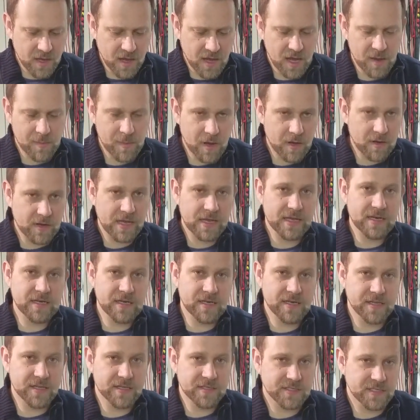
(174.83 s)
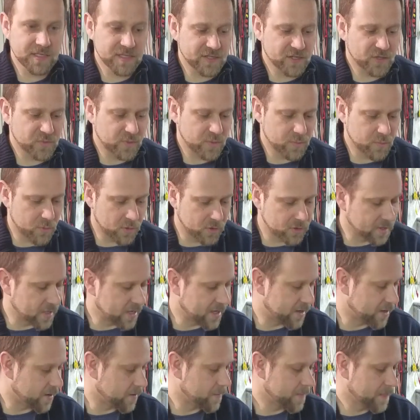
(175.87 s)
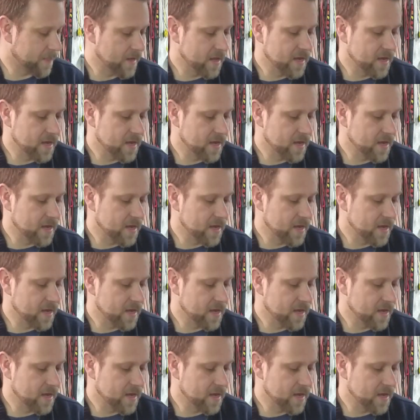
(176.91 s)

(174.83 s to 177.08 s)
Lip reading: I'll get into this a little bit more later.